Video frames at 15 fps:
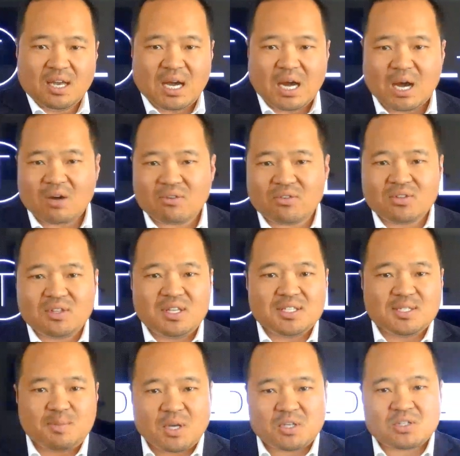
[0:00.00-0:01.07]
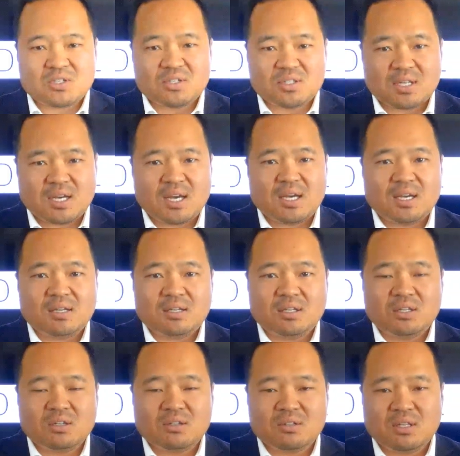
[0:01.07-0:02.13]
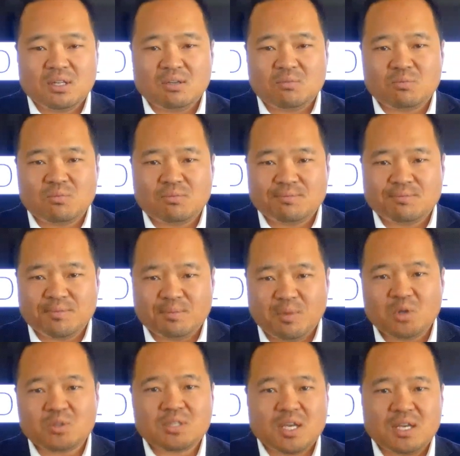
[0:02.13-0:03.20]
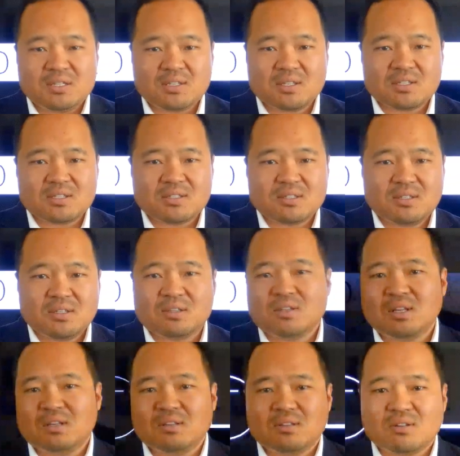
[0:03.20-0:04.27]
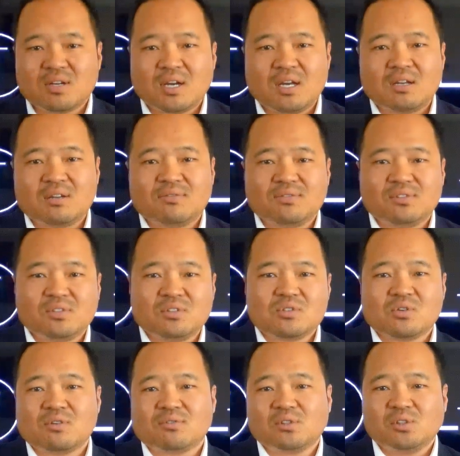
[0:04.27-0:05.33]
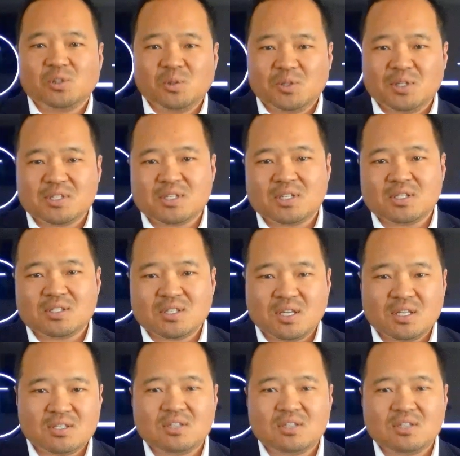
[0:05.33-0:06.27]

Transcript: However, the inspection side, in most cases, they're kind of sort of clueless in a sense.